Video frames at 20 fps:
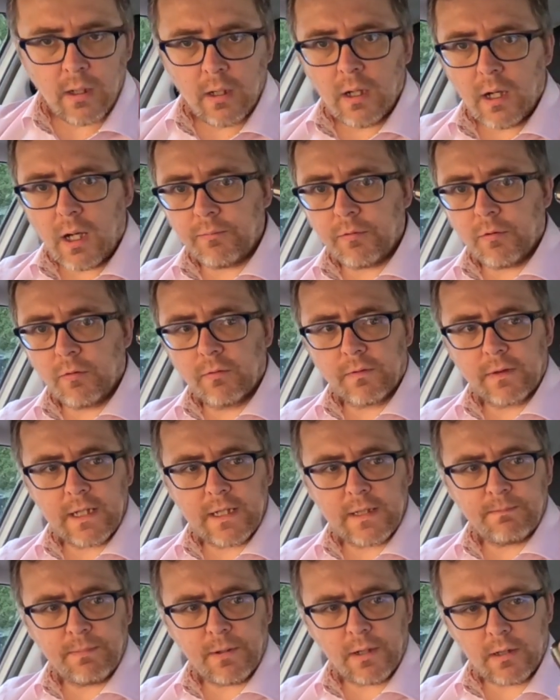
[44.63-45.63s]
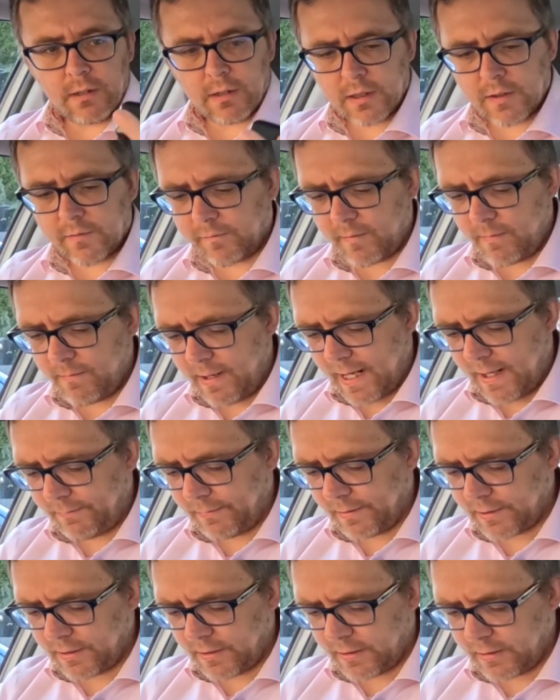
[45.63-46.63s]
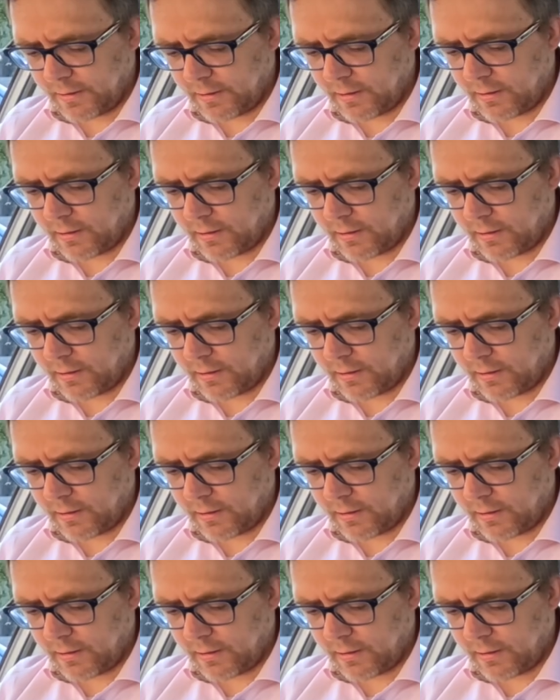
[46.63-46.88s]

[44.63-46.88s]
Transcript: I bought this box from Amazon.